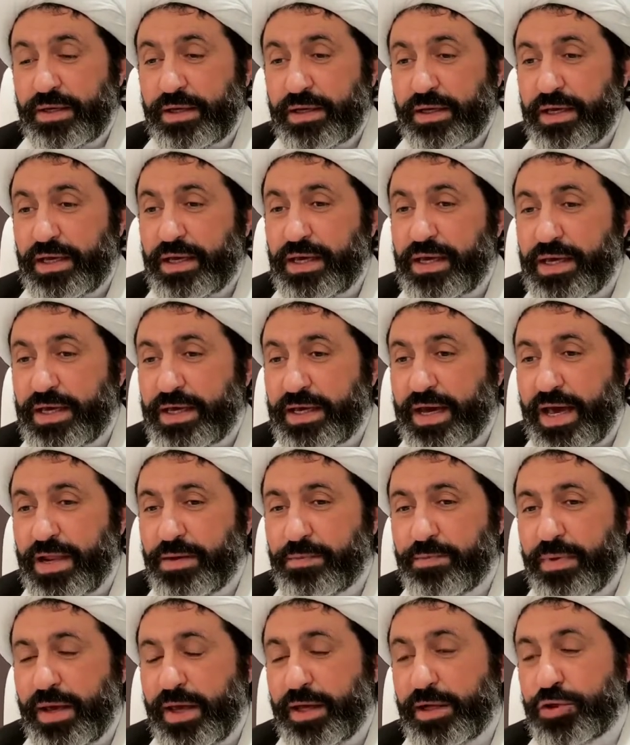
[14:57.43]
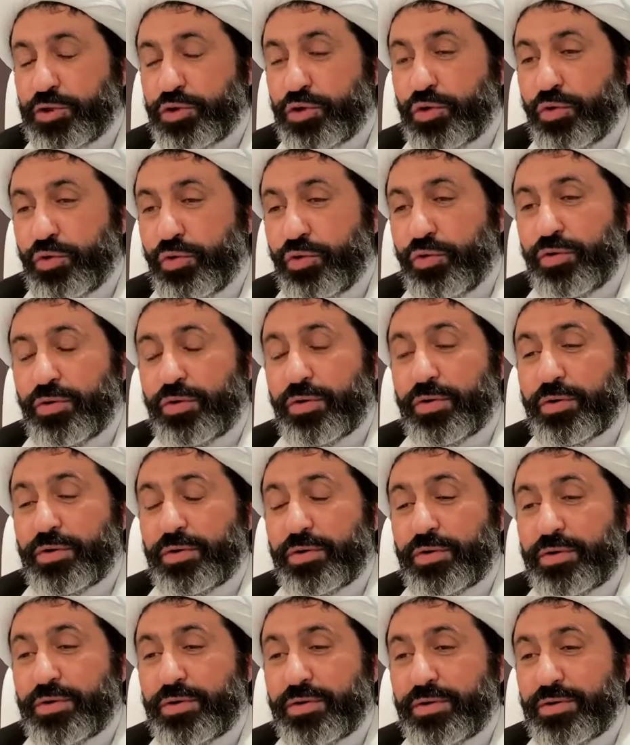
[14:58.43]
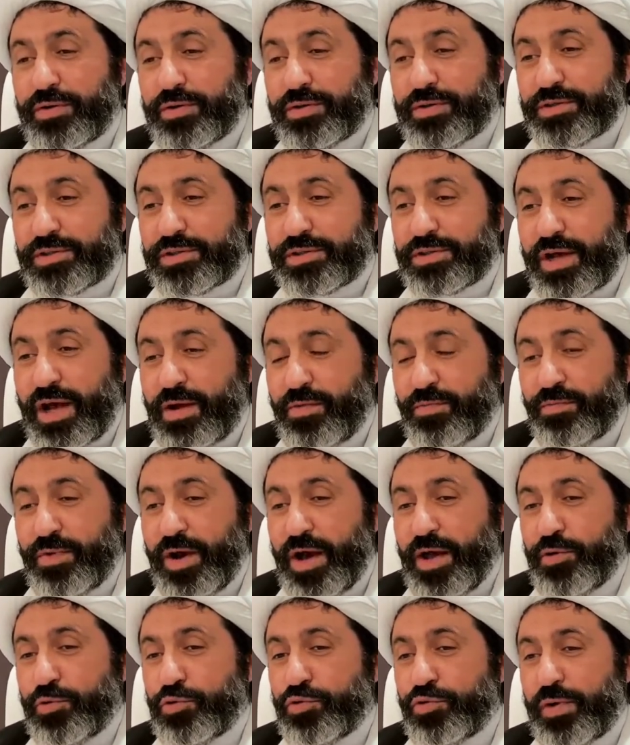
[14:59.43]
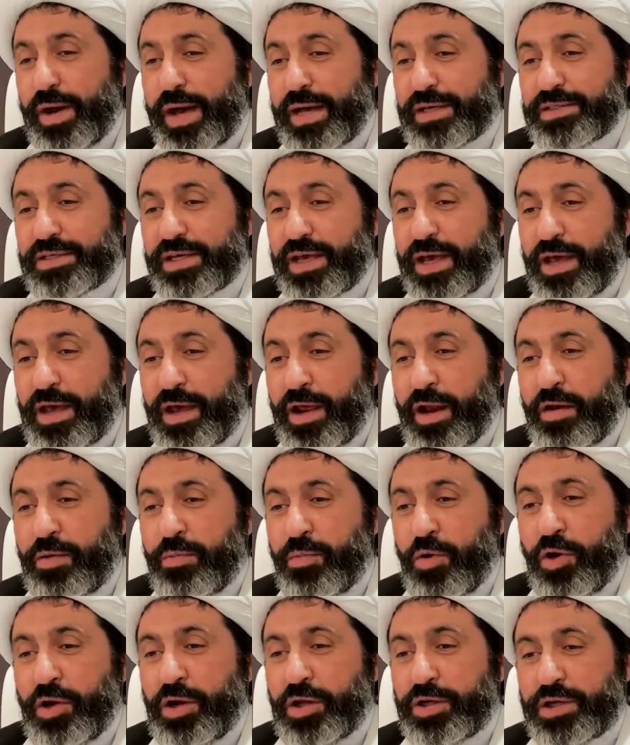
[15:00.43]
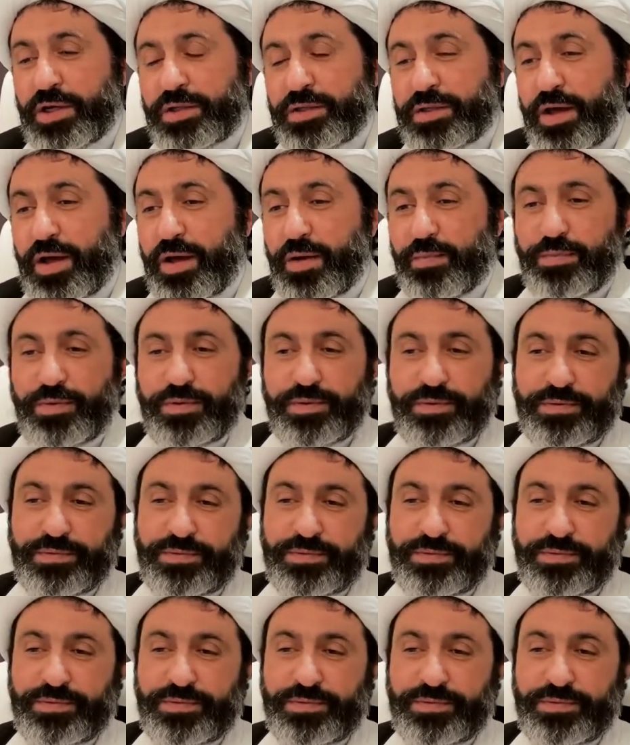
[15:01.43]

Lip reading: He can make you someone who has ilmul kitab,